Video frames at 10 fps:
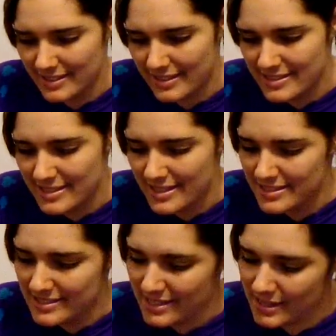It
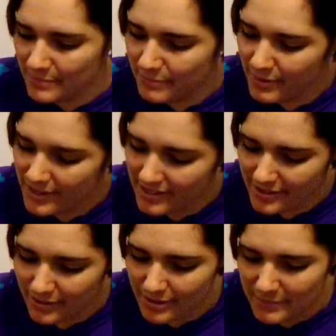does seem
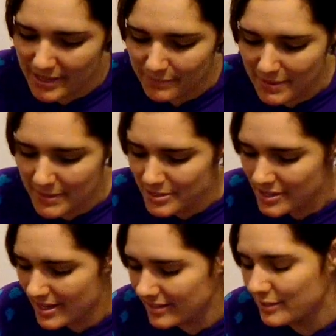pretty creamy. Maybe I
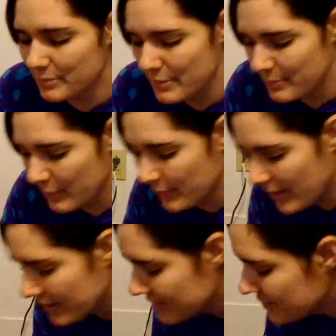should add a little bit more
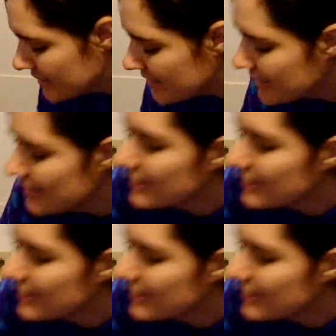water to it.